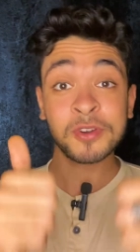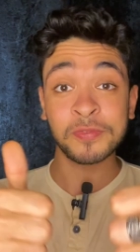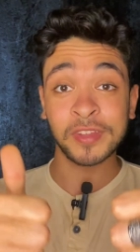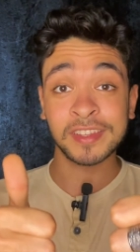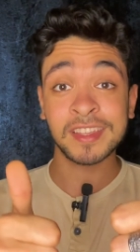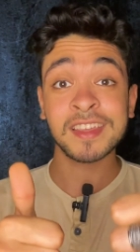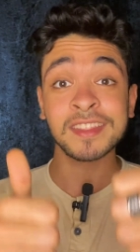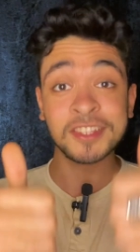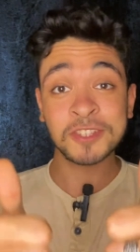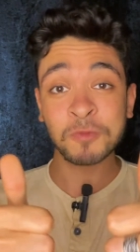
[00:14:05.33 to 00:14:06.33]
perfect,
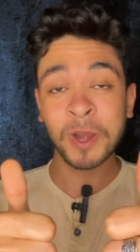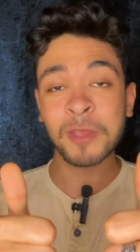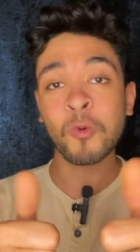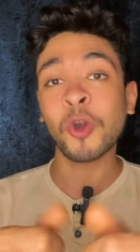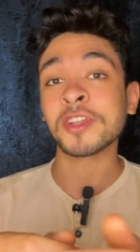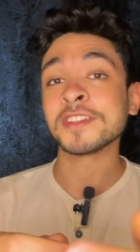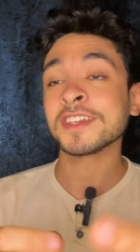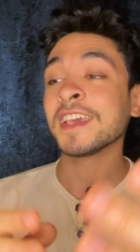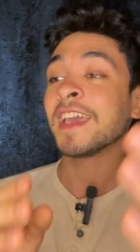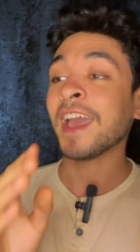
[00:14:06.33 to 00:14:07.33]
this is what I wanted.
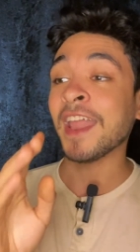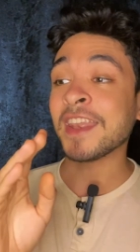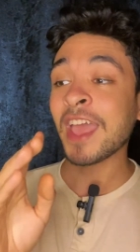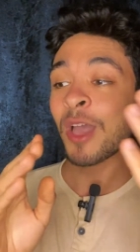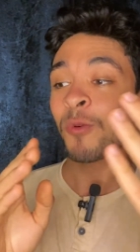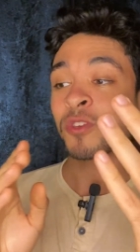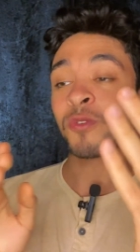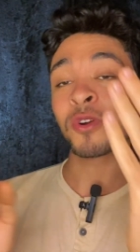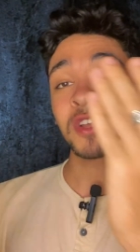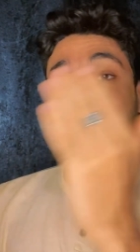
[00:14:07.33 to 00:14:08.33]
And now
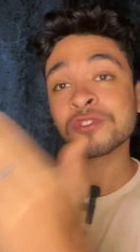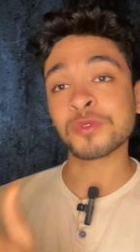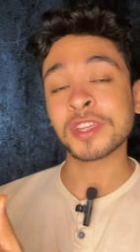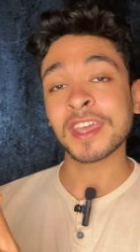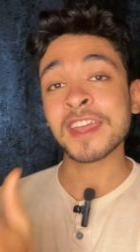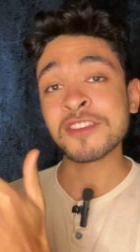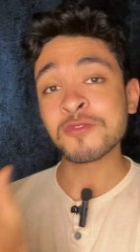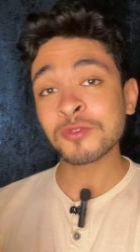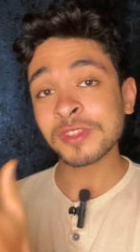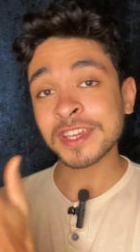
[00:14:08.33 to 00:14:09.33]
you are entering a
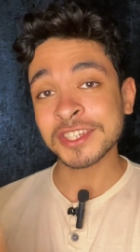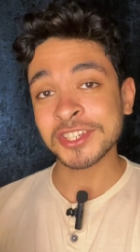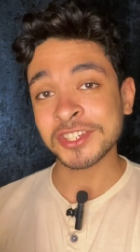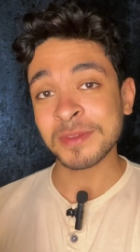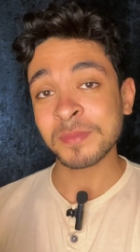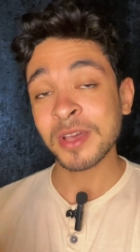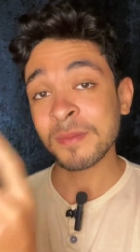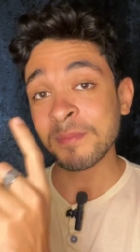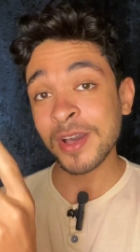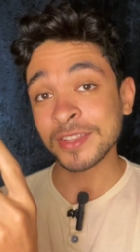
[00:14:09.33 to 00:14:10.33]
new relationship,
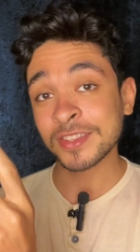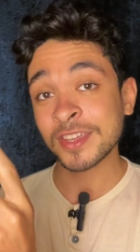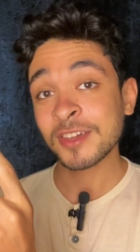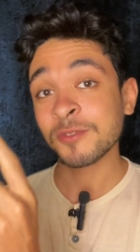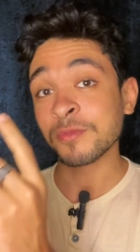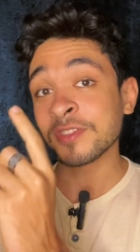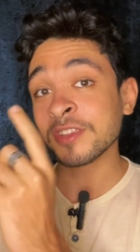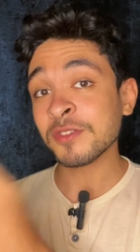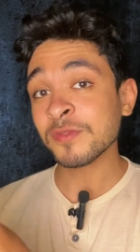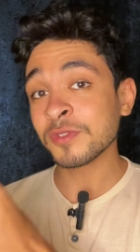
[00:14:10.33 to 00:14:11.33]
but with
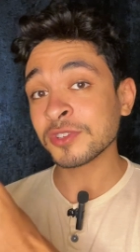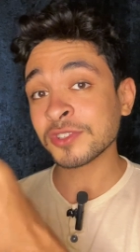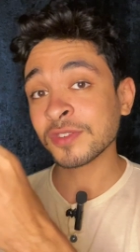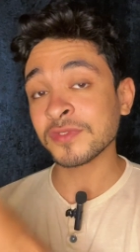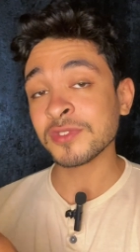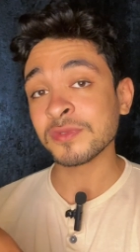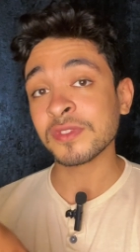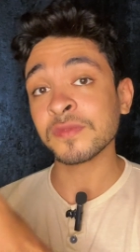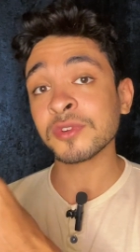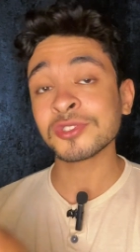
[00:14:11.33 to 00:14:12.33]
the new version of you,
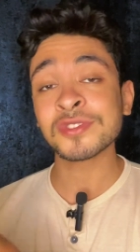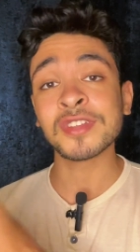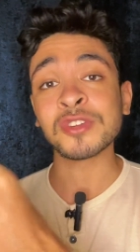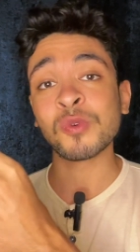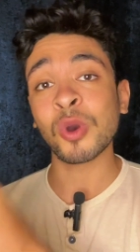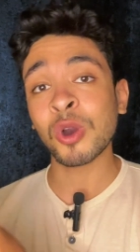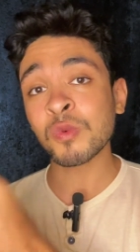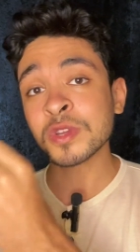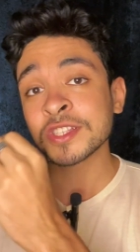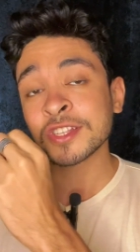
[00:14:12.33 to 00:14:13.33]
the version that you
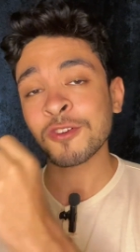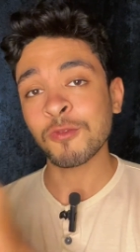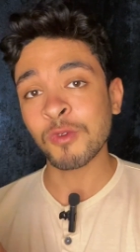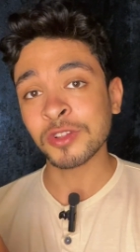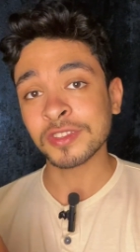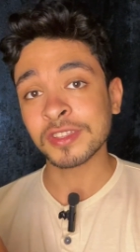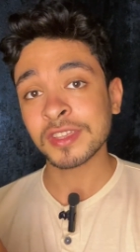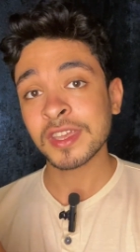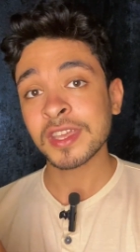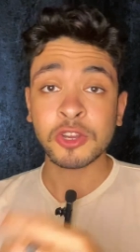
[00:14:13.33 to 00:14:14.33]
always
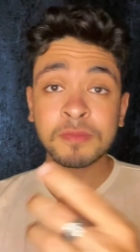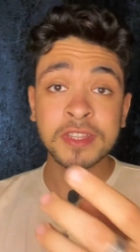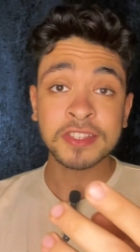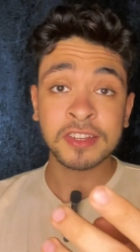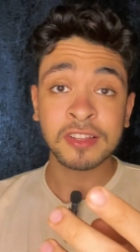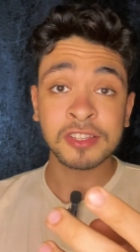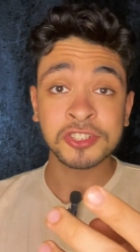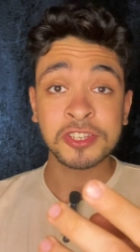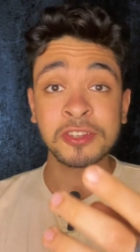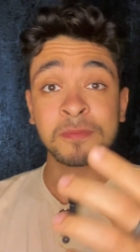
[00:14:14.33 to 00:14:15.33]
wanted. I hope this
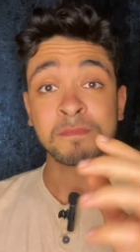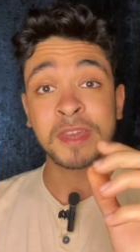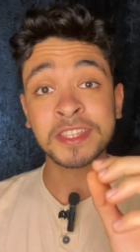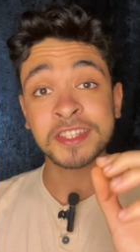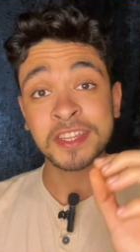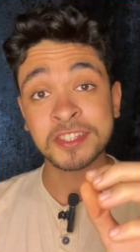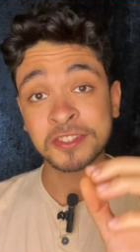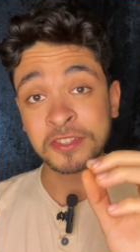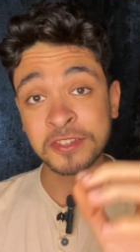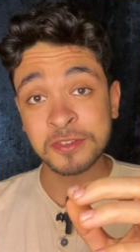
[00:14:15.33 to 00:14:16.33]
analogy made sense
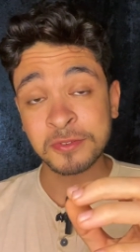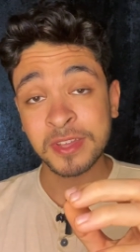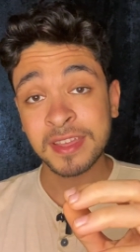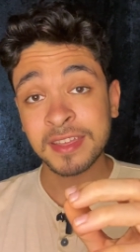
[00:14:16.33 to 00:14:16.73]
to you.